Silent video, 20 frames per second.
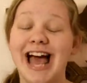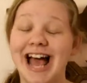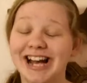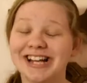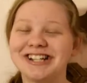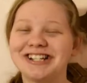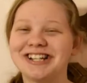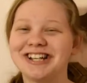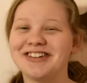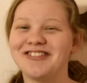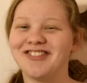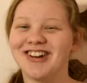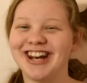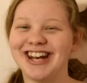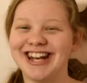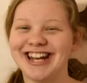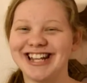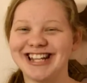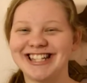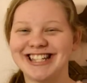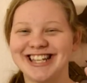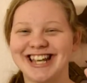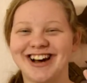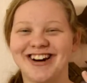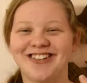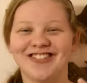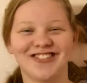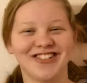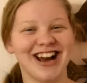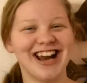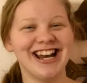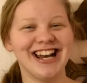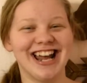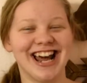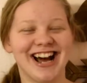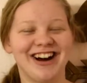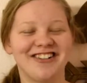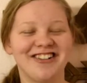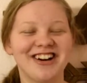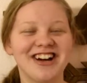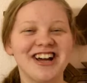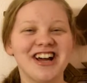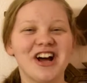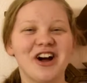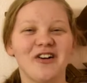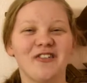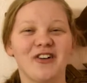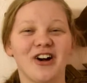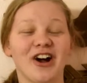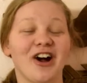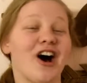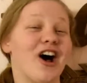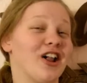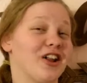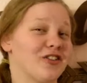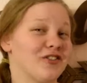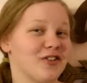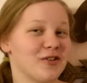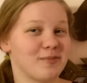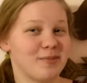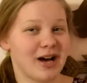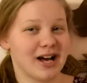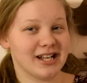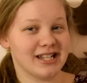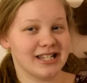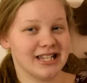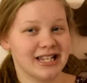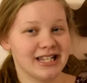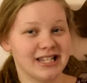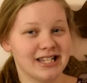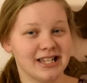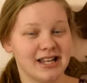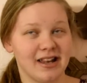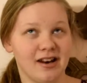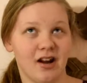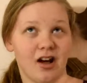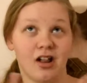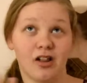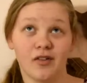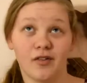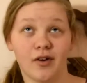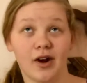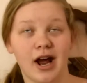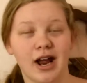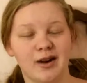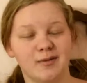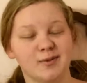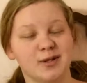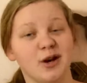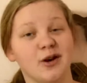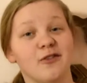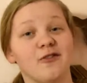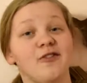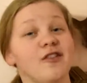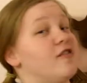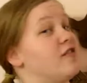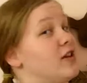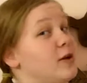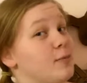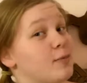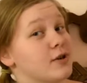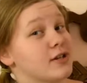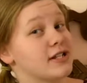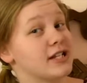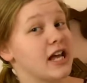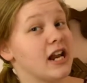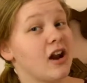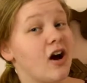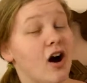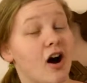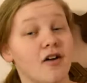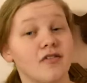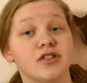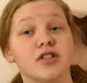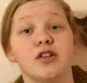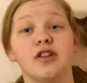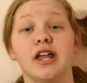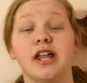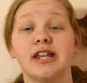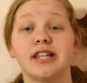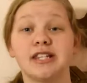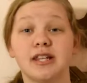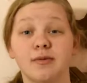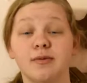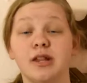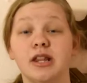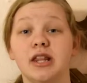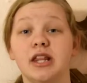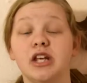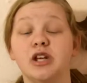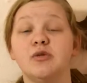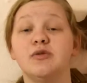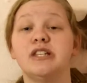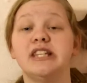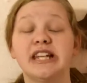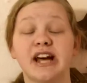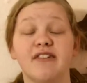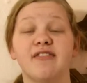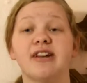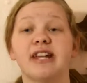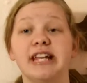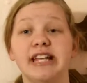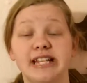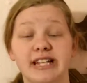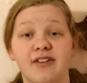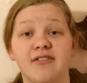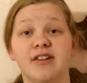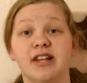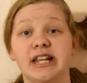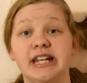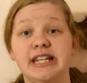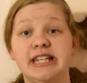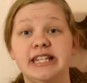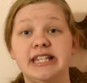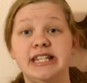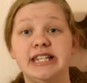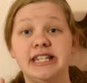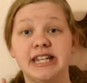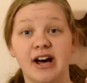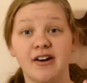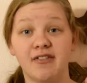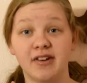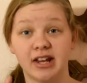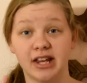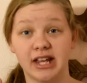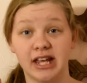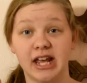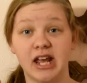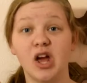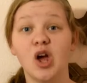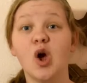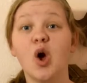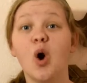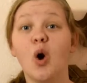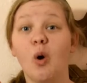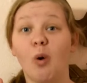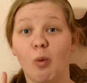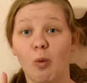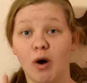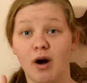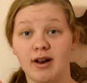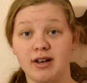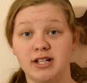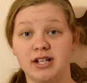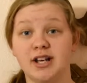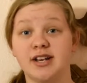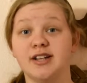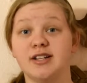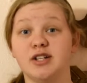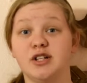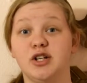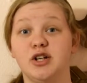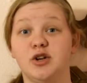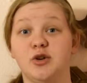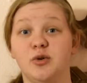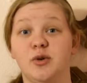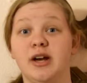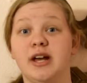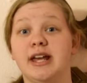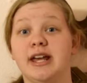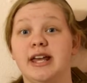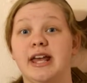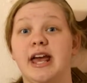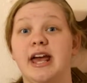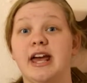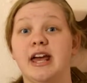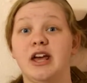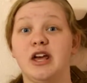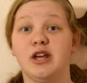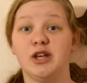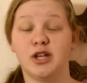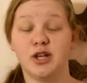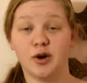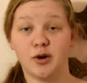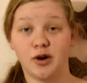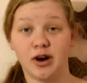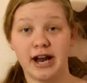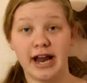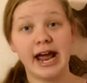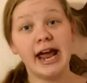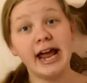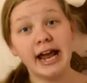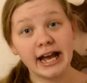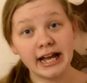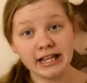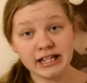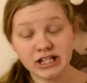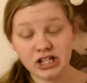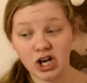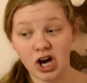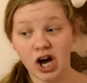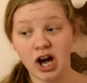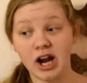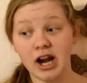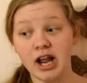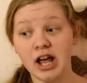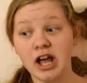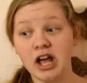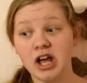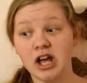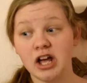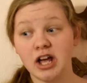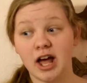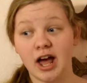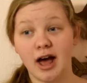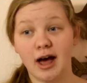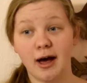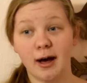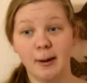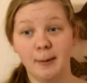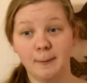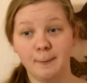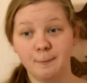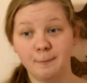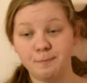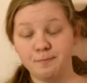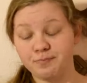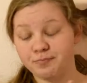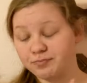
actually running a sale right now where all of her boxes and all of her items are 50% off. So that is something that you definitely, definitely, definitely want to get your hands on. Um,